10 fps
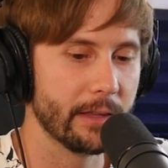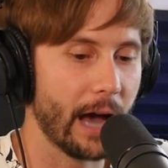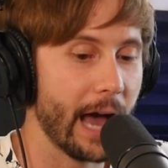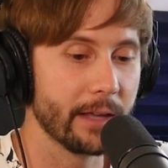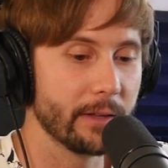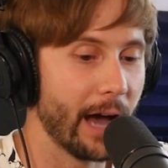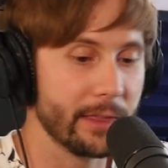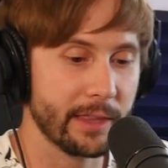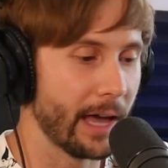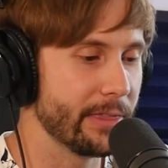I,
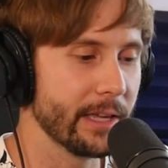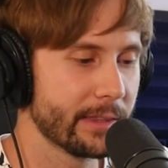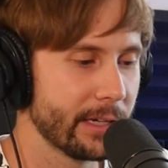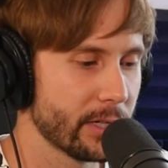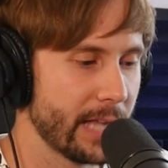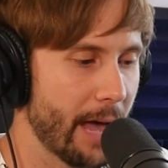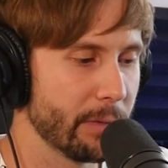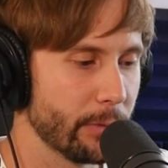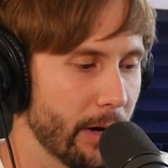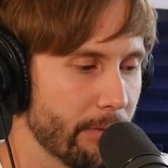I, I think that just
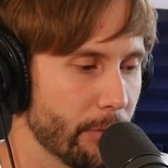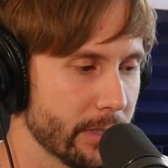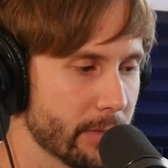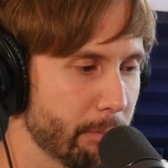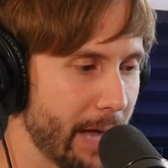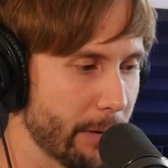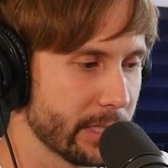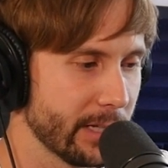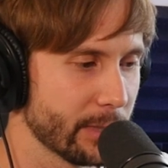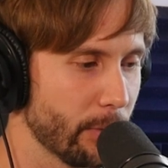happened where everyone's back
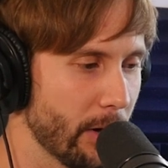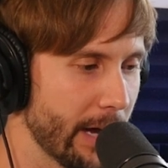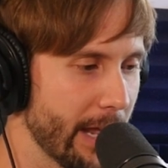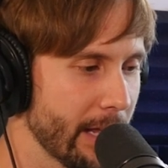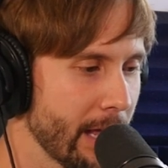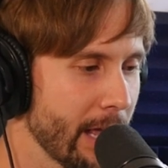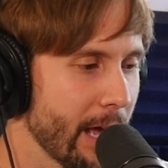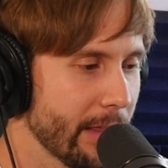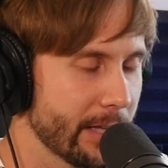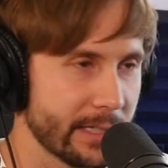was against the wall. And I,
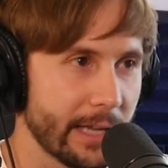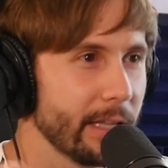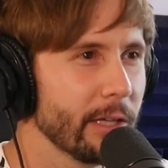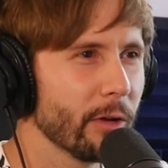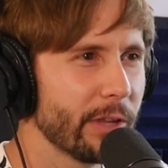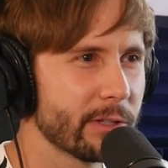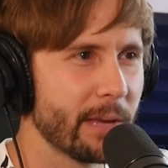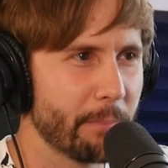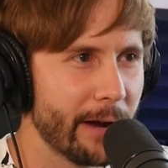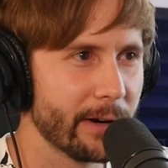because like, you know, there's
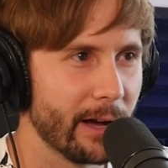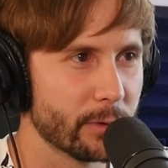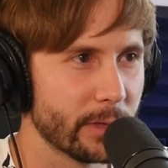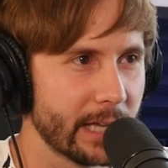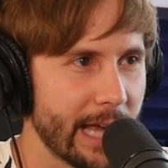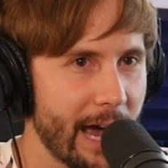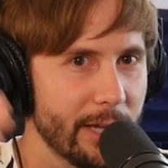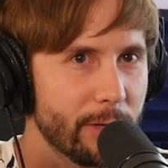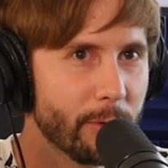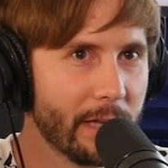that paradox where it's like, how
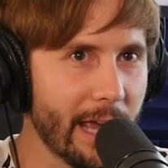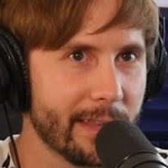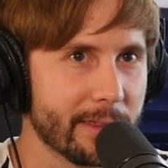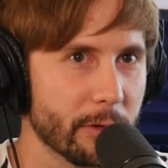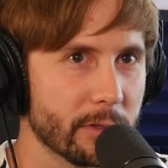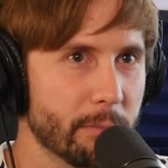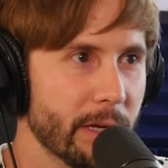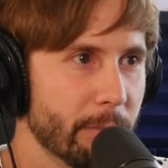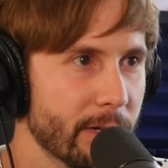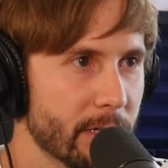do you get those
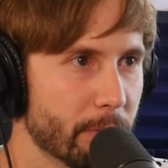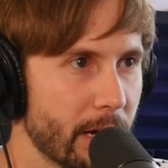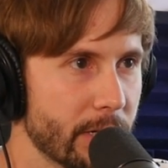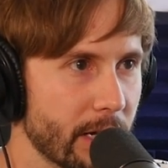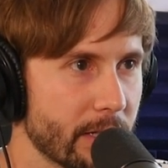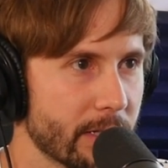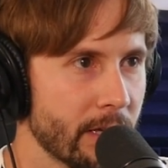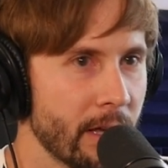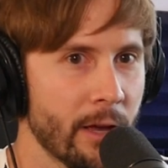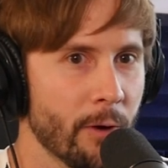big budget
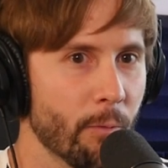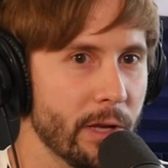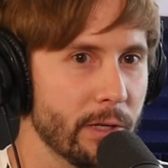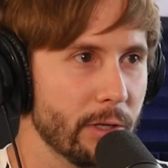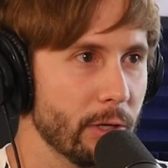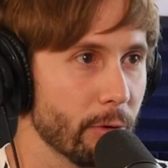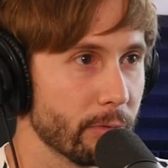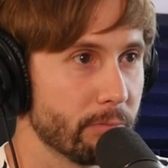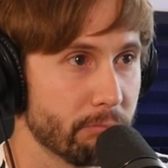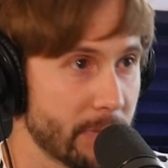projects when mm-hmm.
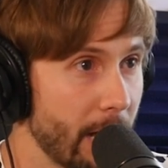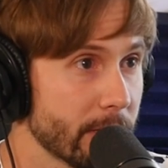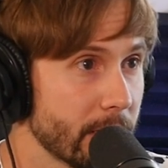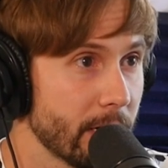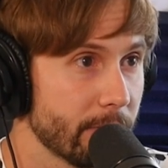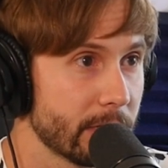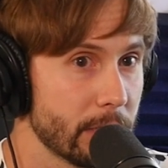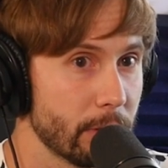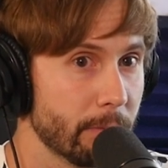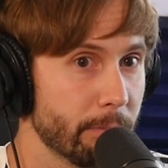you're talented enough to
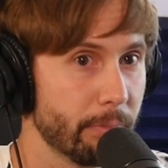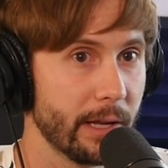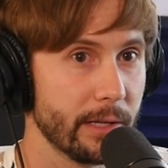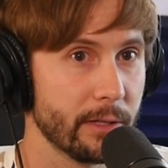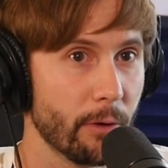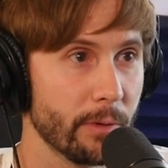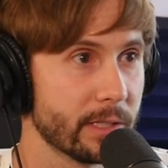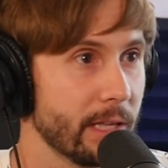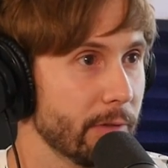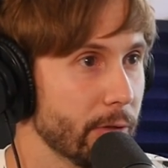do them, but no
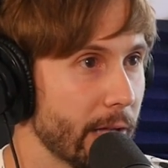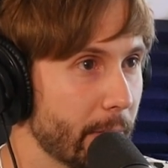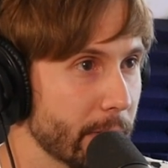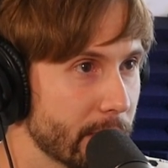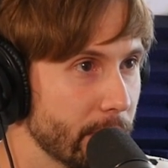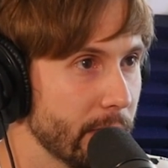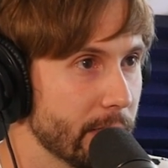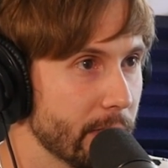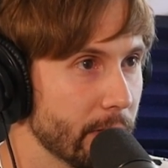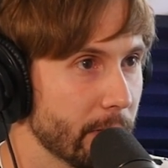one's giving you that opportunity
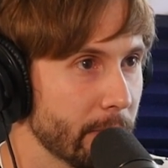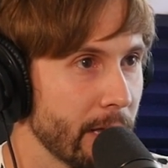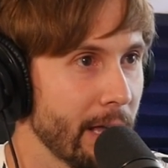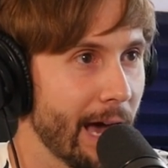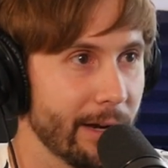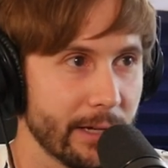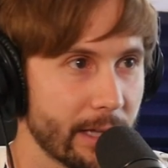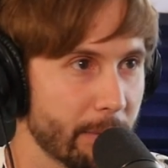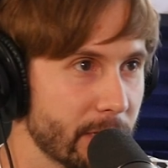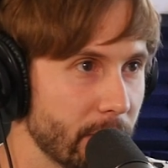to do them. How do you get
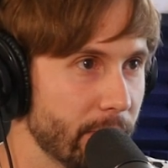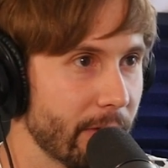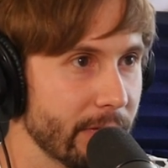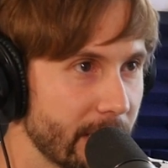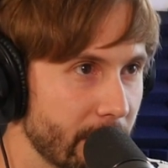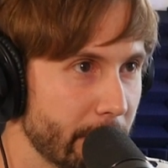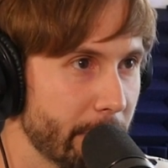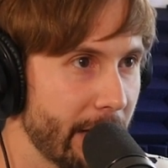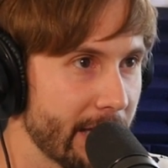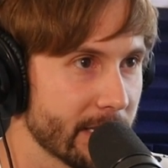the opportunity if you haven't done them in
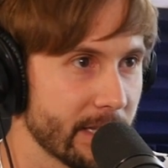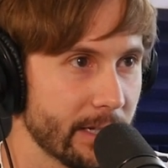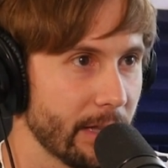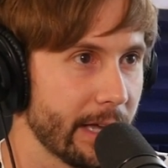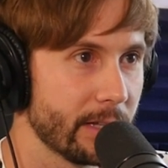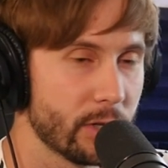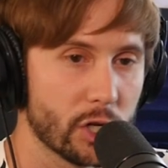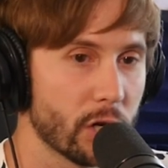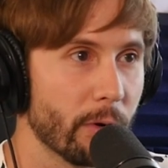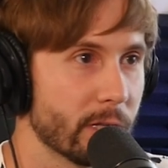the past? Because they're like,
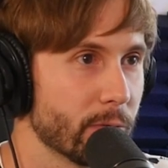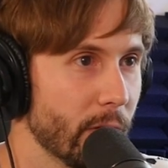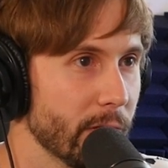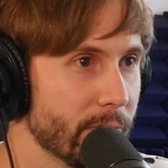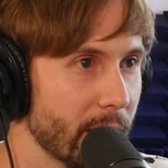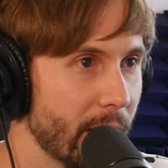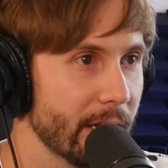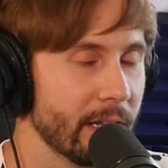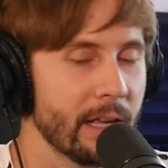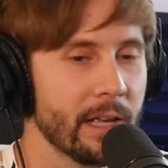just show us what you've
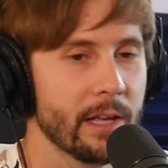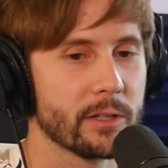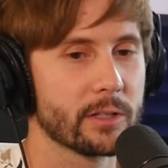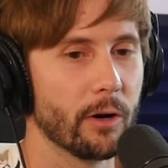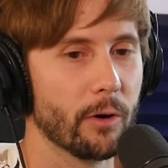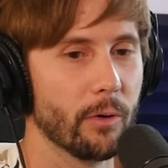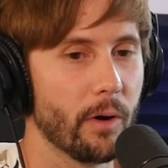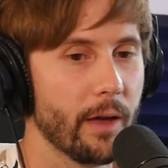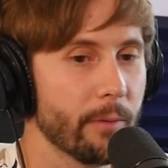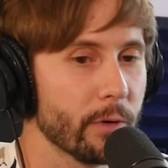done. Right, right, right. So
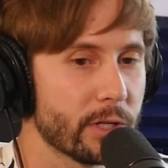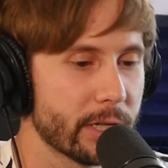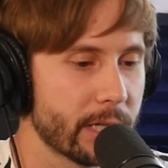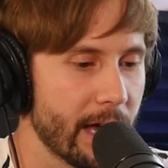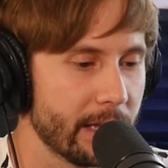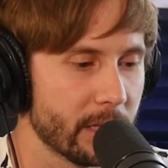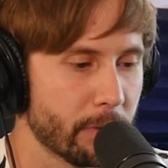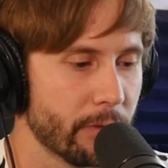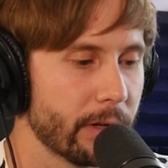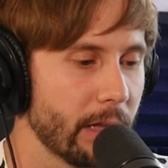it was just kind of this
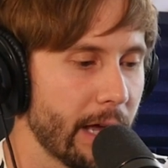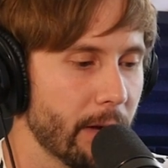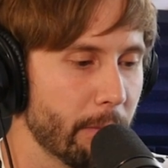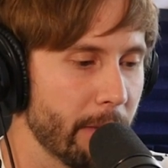perfect lineup.